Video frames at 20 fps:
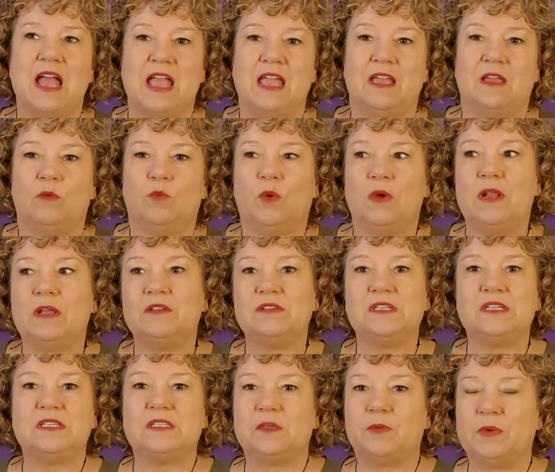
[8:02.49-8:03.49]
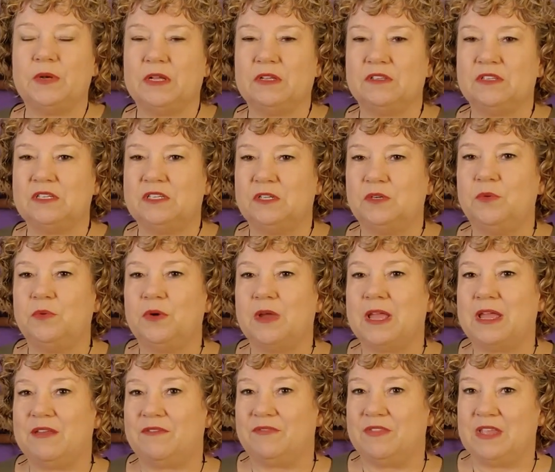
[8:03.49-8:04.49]
and what else did someone else do
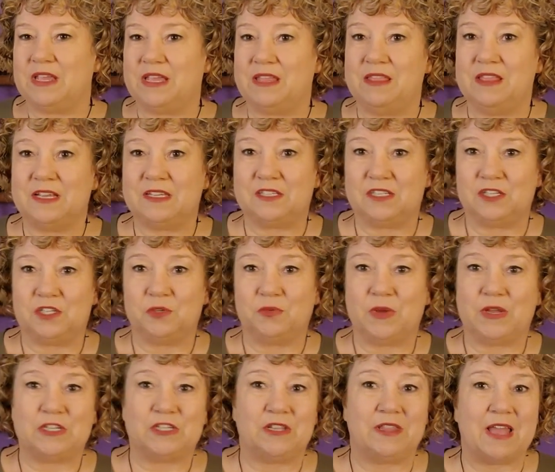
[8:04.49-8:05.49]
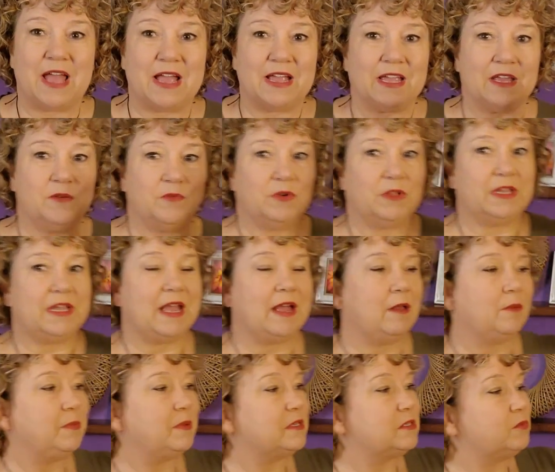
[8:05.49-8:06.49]
if in this situation? That can really
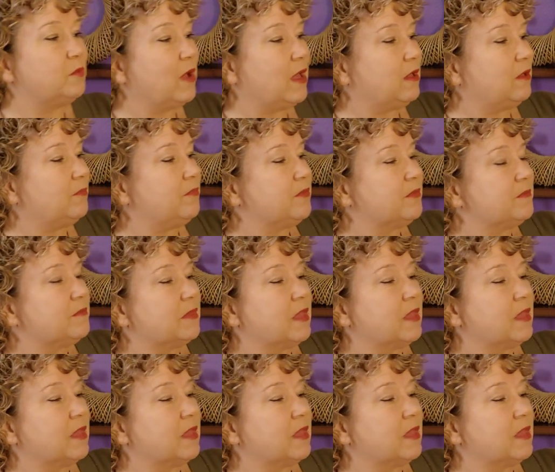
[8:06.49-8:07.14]
help as well.